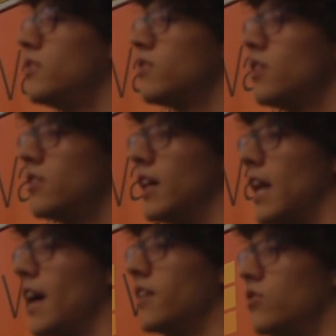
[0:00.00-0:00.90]
it. The
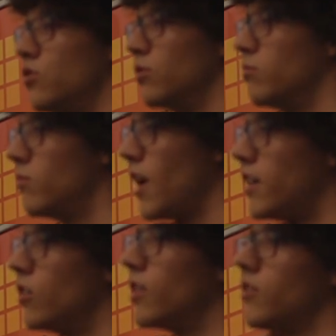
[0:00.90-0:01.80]
client should
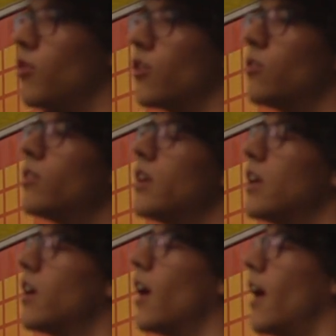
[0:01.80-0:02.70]
handle that for you.
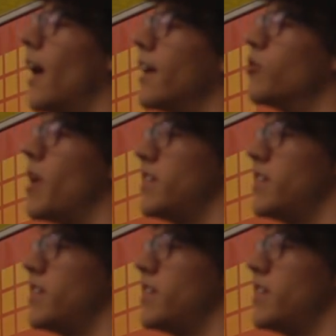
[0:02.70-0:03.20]
You